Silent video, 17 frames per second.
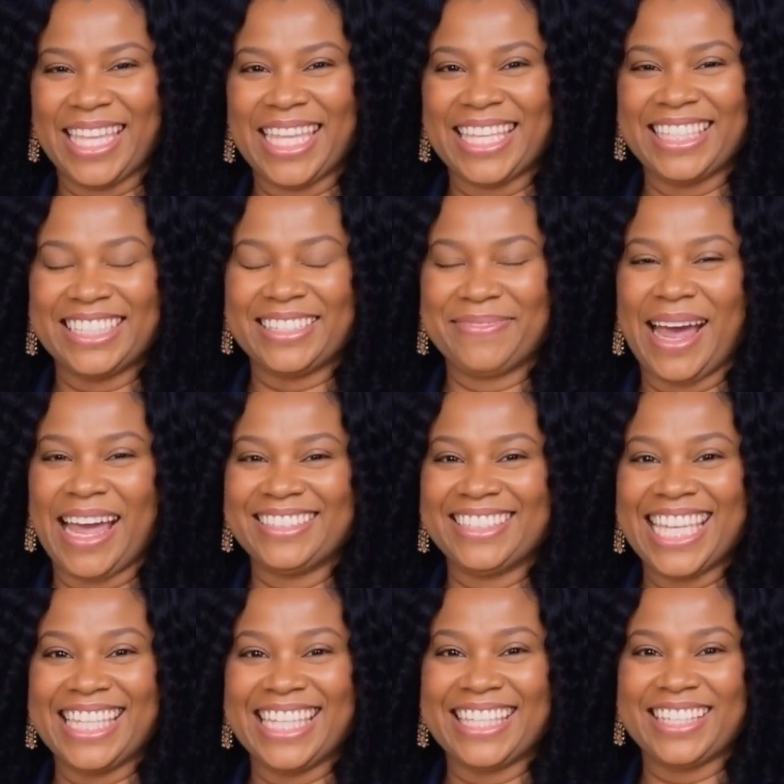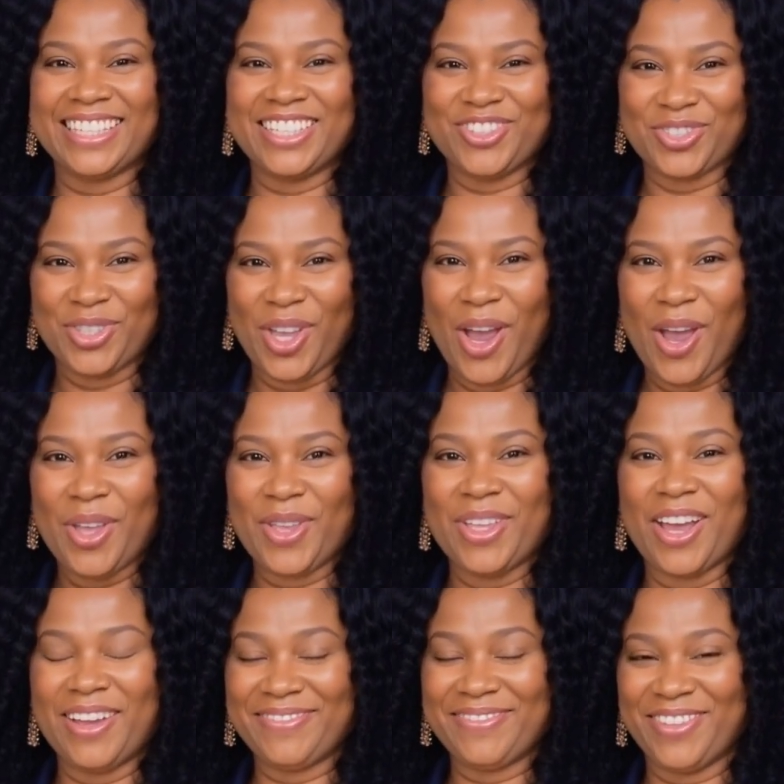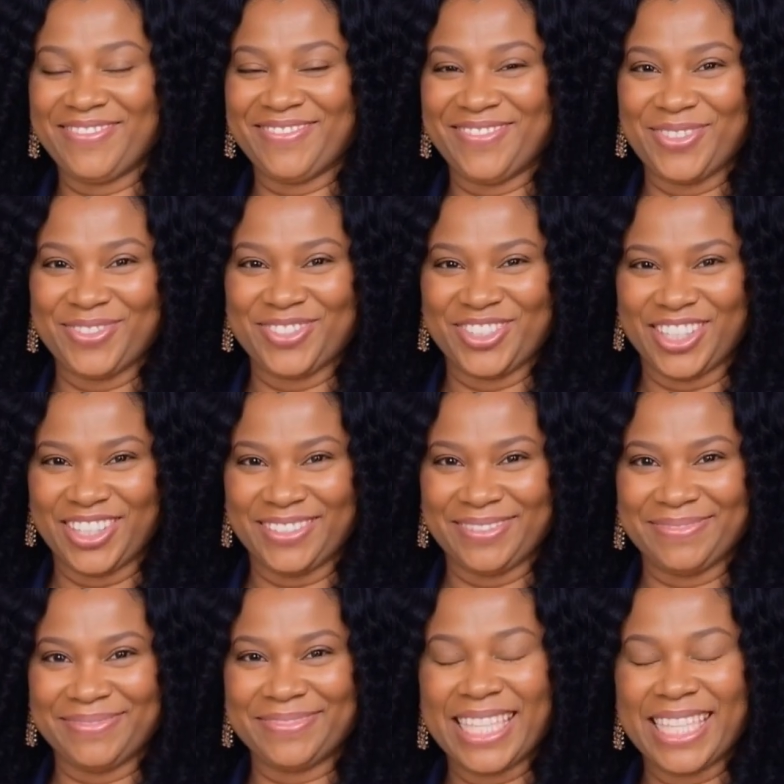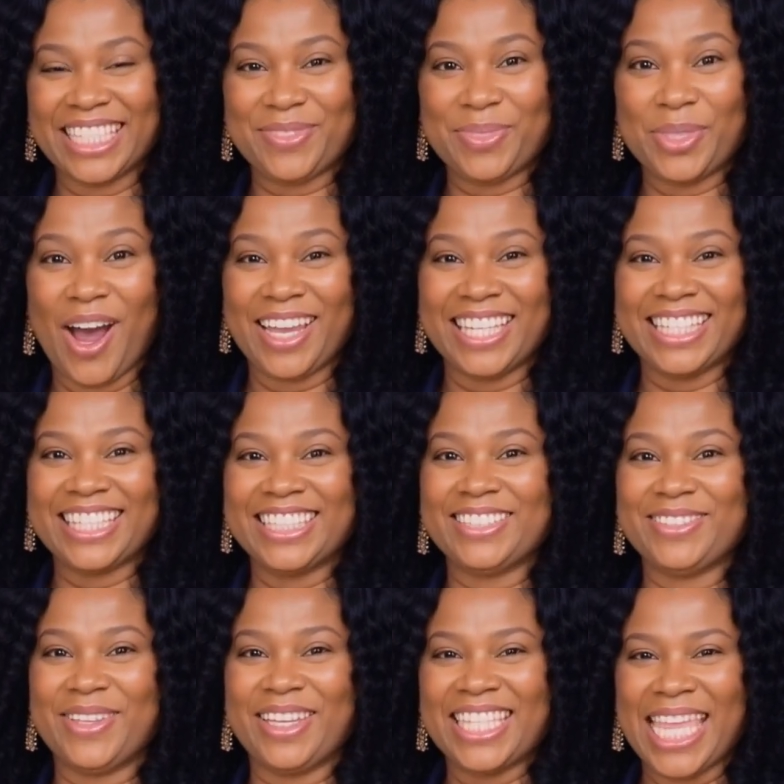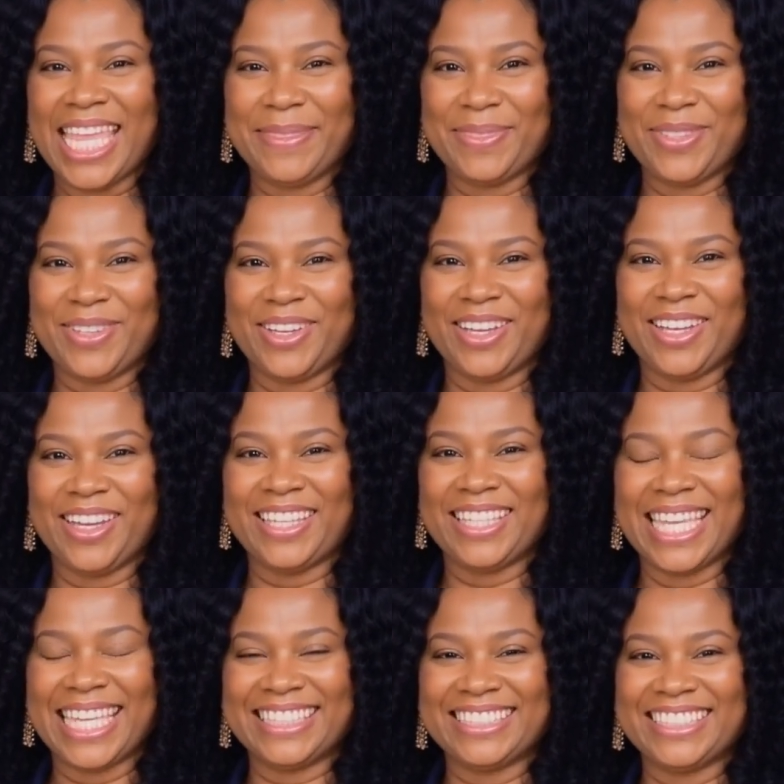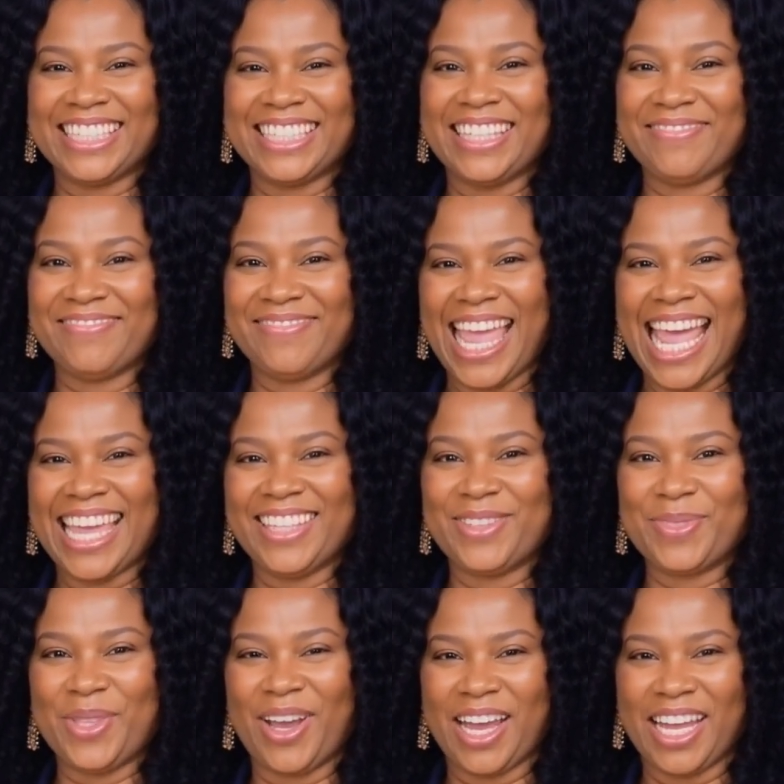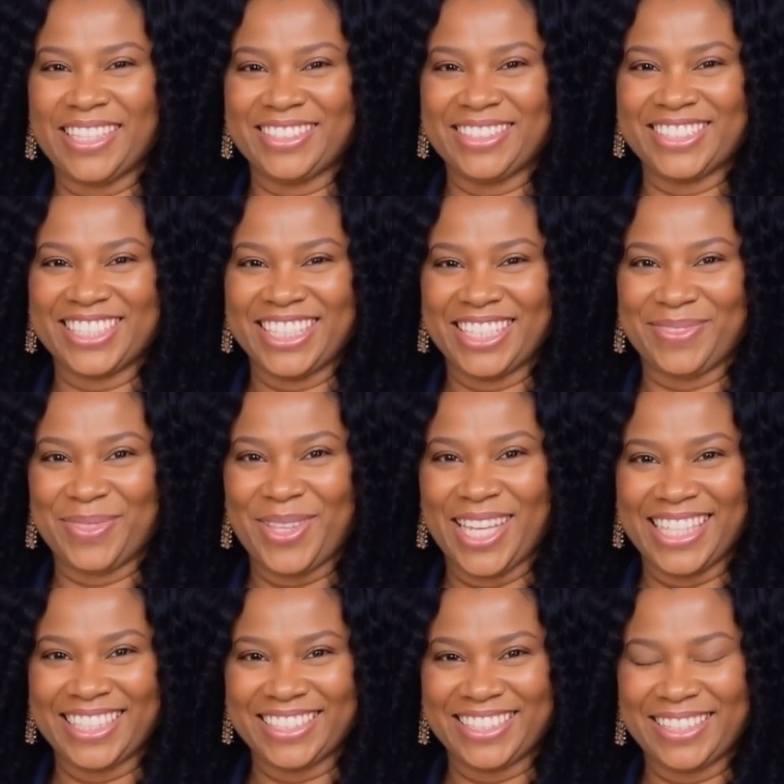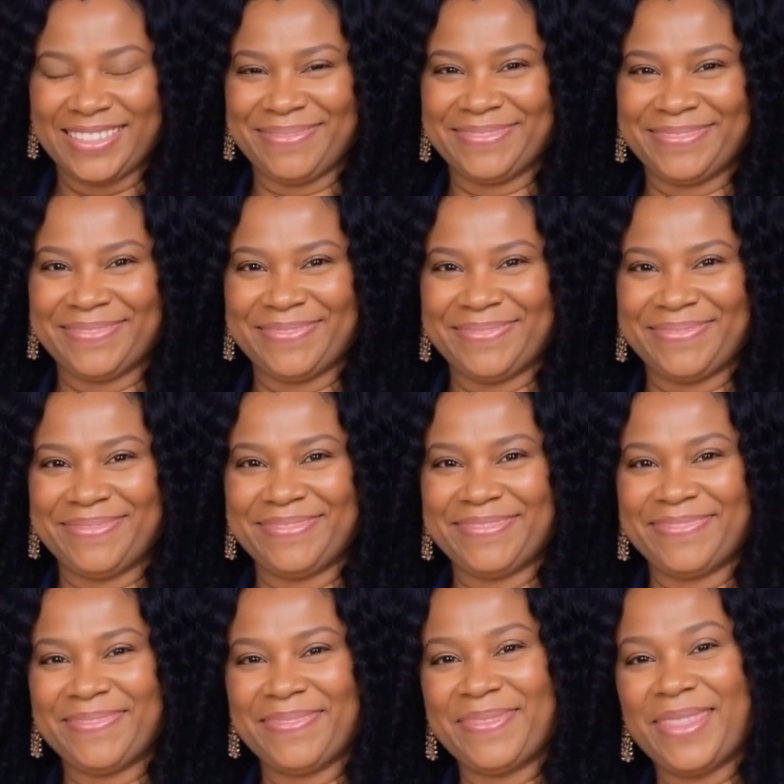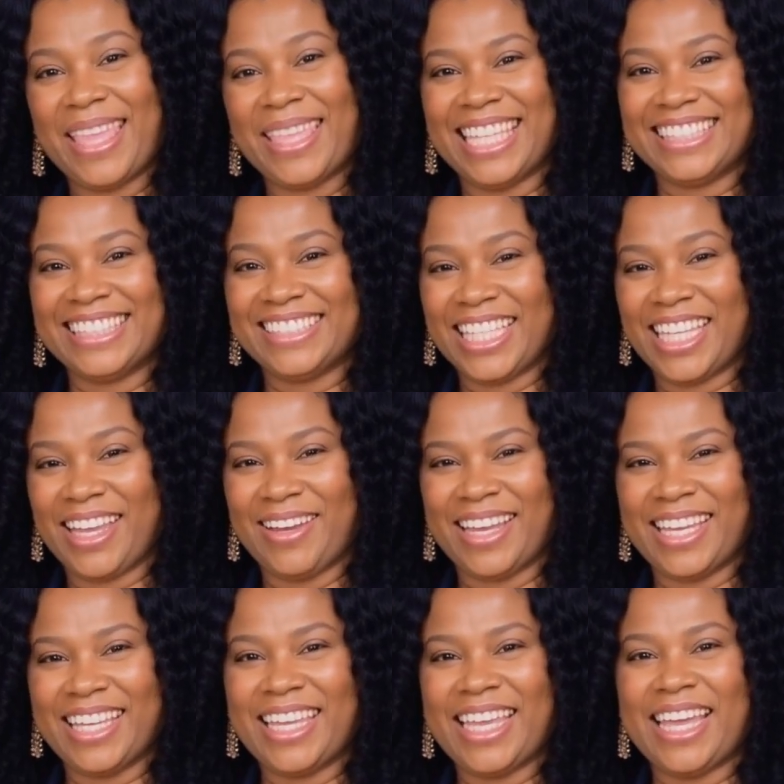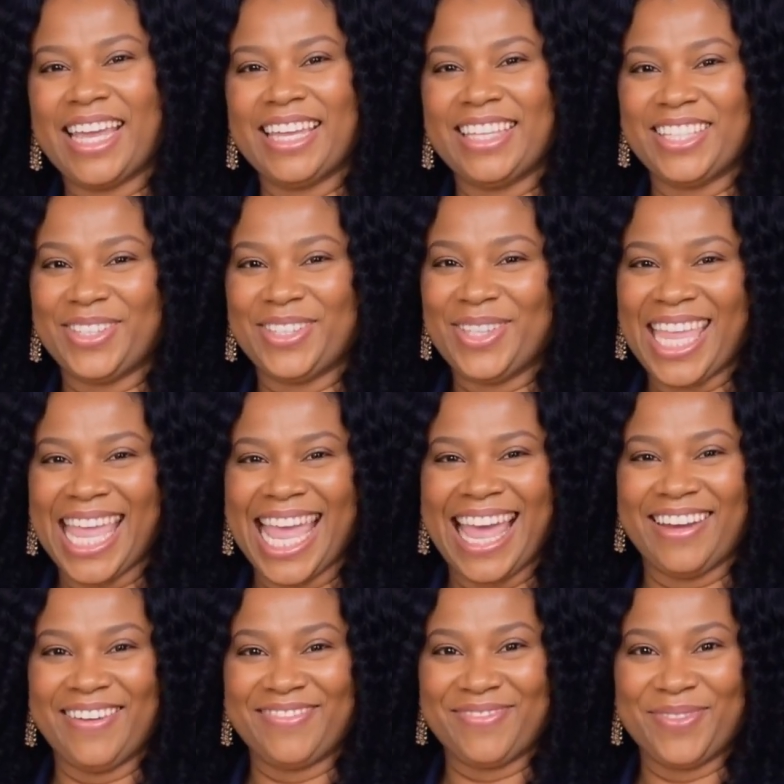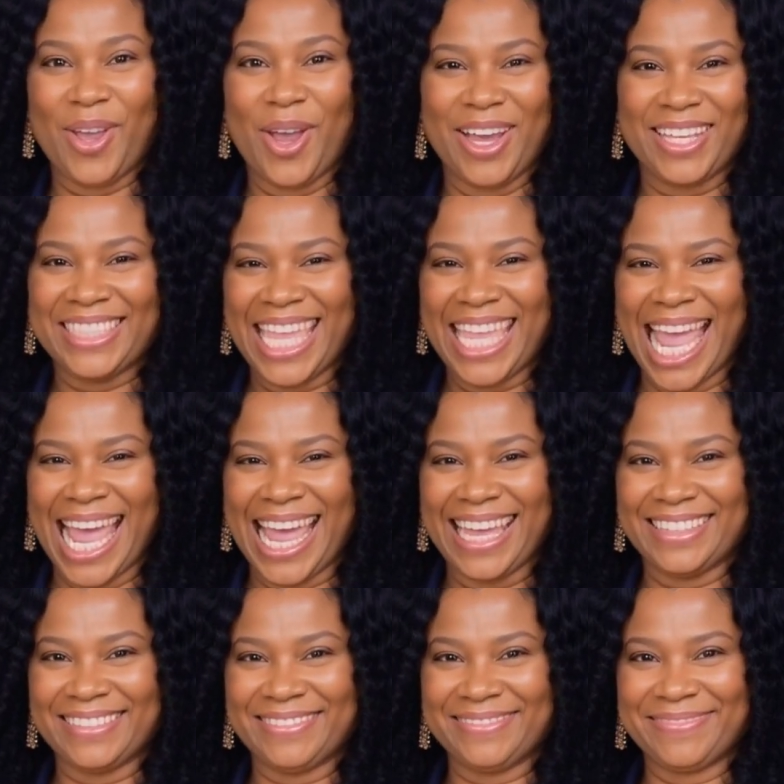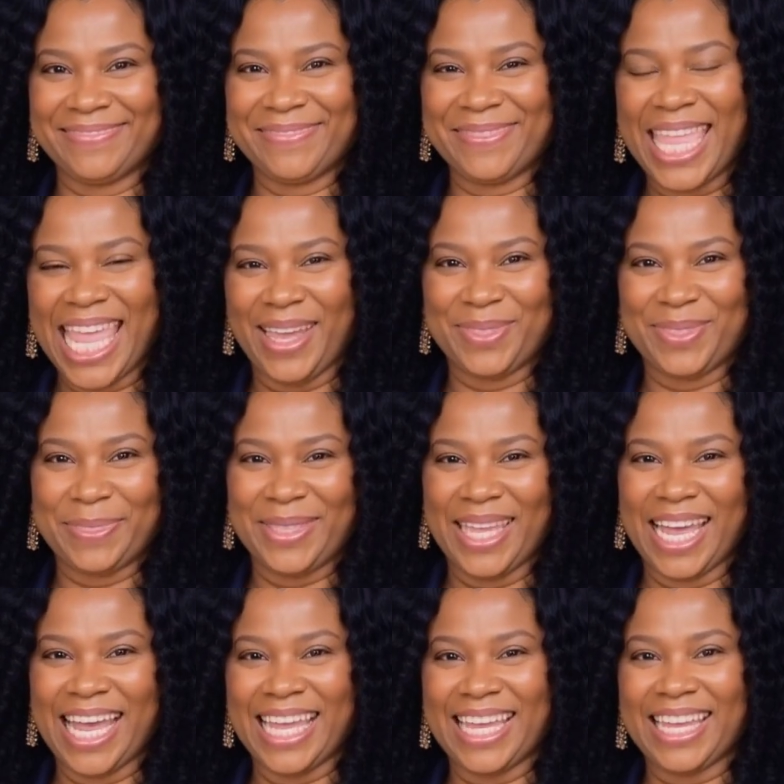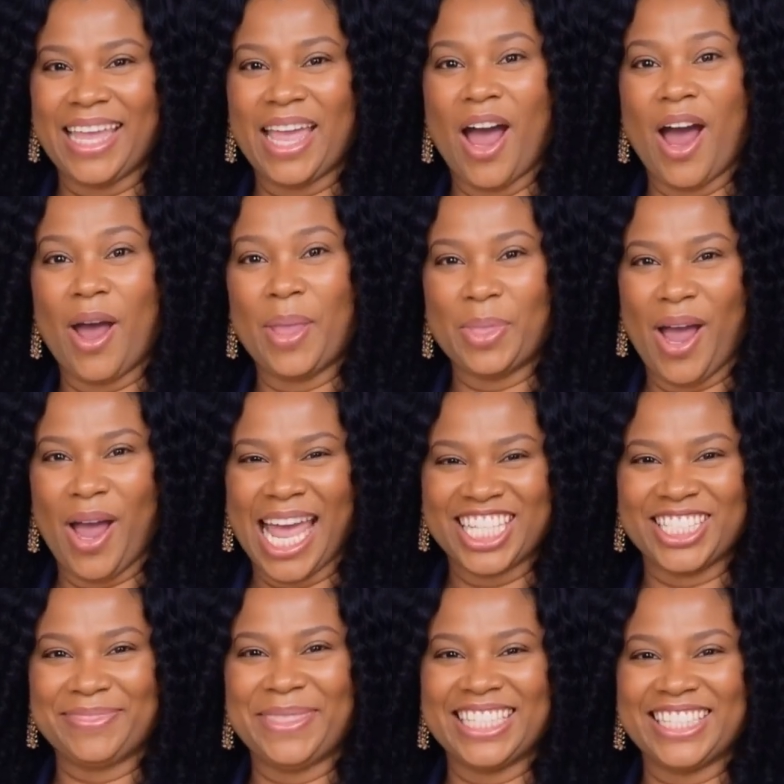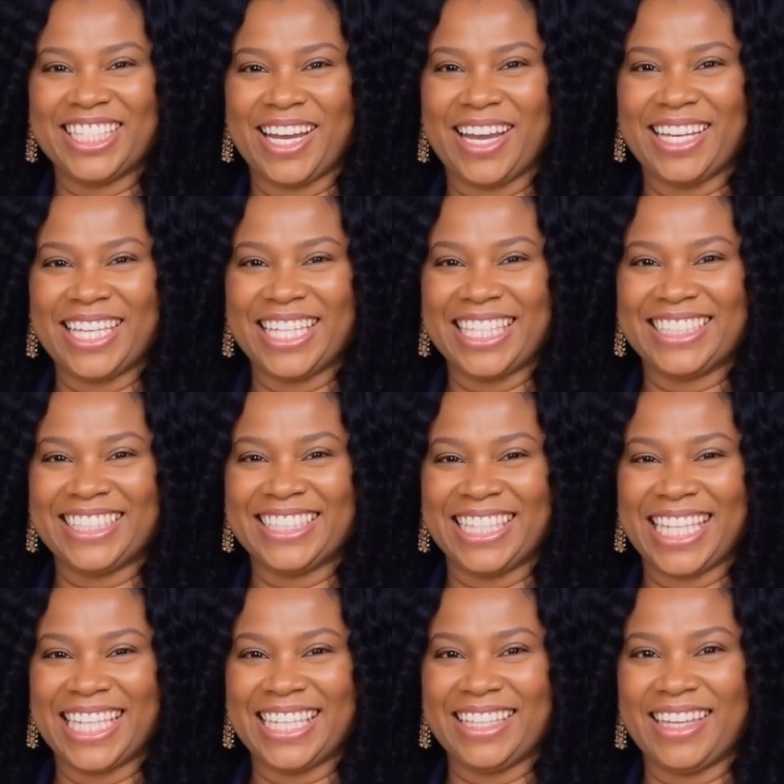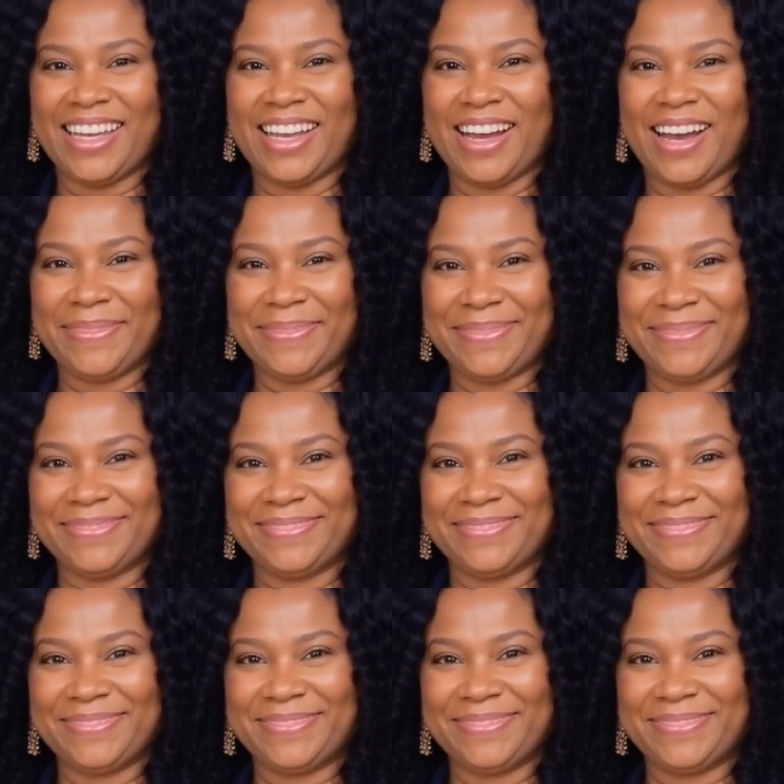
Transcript: It's about taking control of your future. It's walking into a neighborhood and seeing value where others see risk. It's hearing, "You can't afford that," and replying, "Watch me turn it into income."